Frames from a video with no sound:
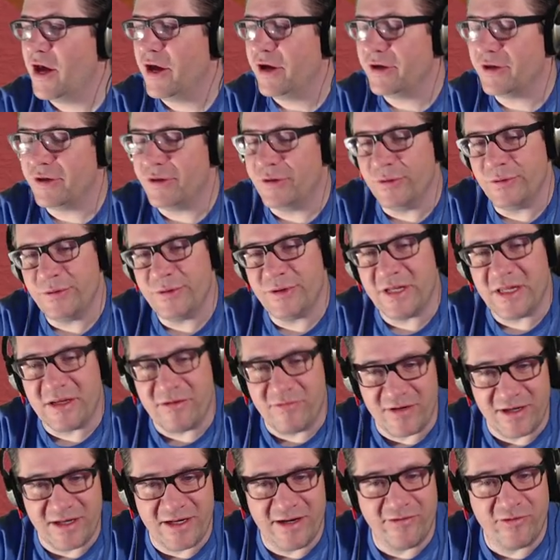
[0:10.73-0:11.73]
Good
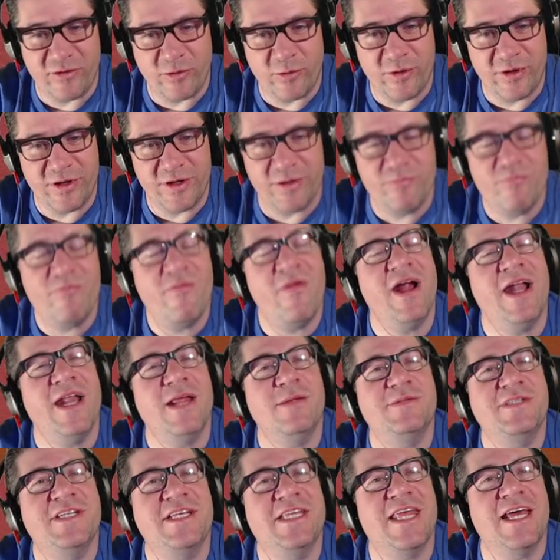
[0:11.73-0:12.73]
evening, everyone. My
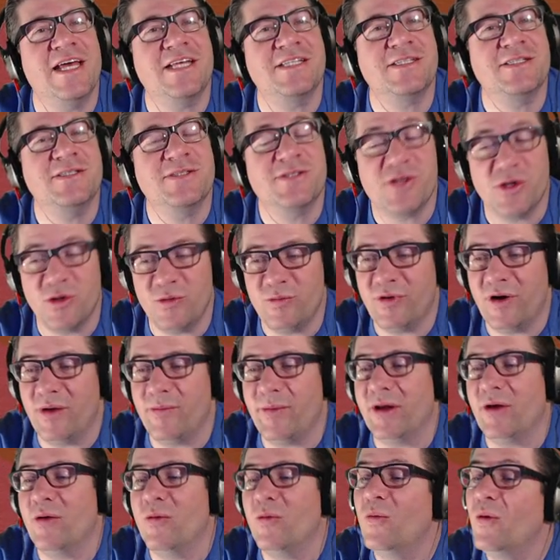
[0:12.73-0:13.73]
name's Heath Haskins,
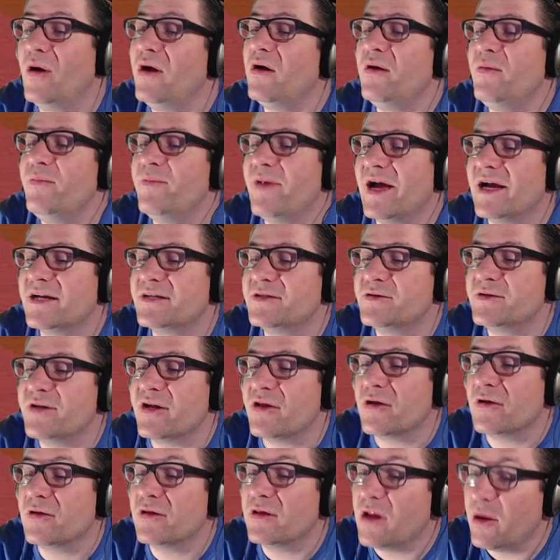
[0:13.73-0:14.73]
CodePrime8. Welcome back to
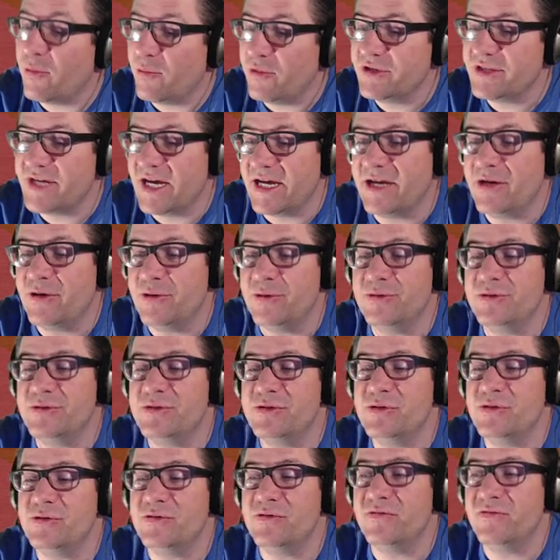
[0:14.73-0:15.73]
another Lumber Tycoon
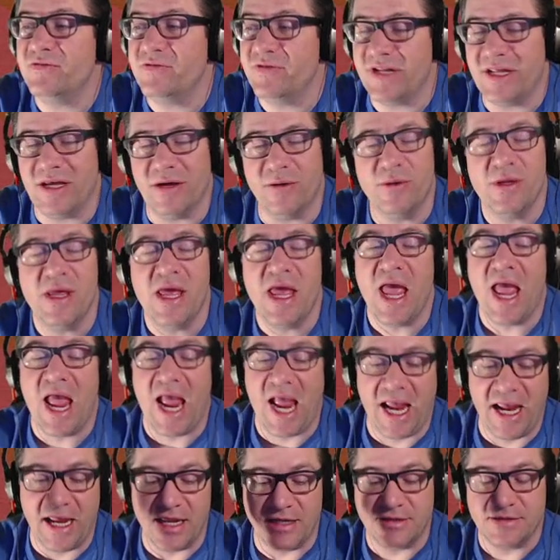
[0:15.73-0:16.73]
2 video.
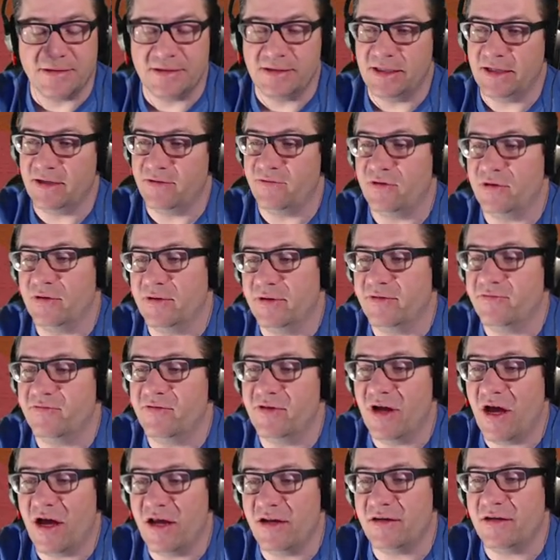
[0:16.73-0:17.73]
And if you have
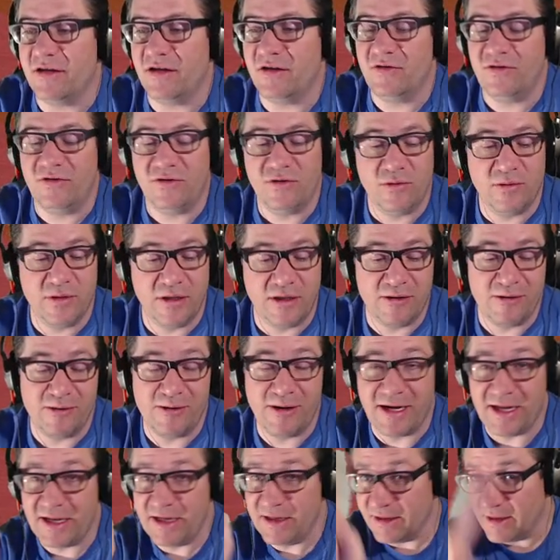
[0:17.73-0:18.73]
not done so
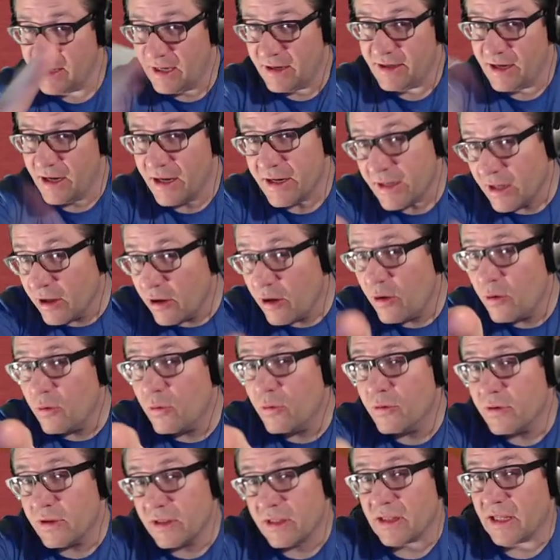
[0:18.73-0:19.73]
already, I, I
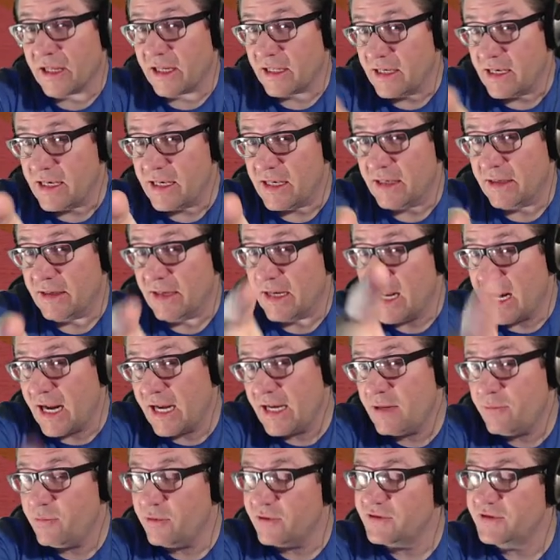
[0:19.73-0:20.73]
know that like
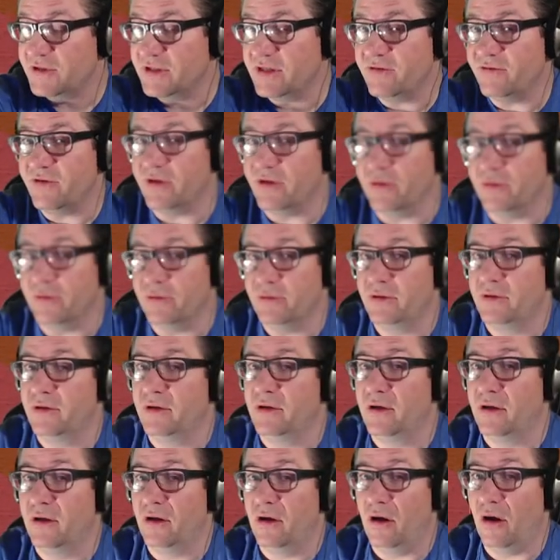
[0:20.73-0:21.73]
90% of you
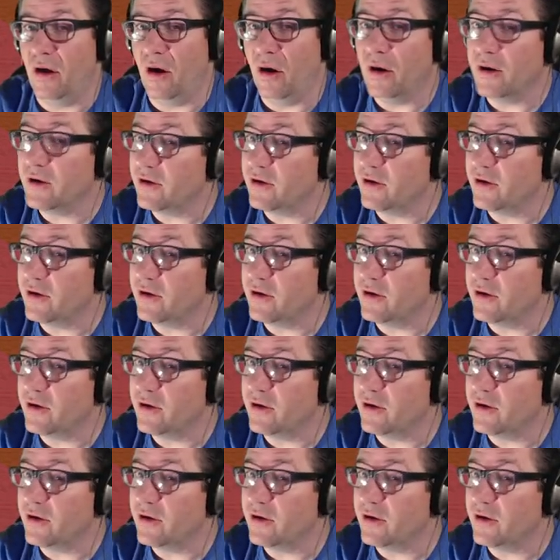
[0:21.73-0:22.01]
aren't